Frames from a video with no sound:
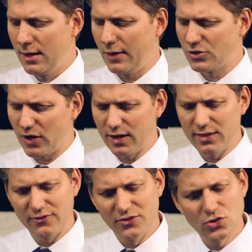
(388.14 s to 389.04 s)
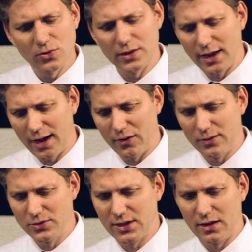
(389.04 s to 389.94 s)
I was trying to think visually how I
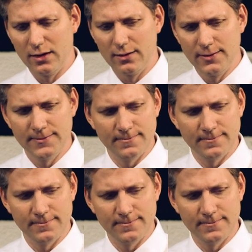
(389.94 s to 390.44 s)
was going to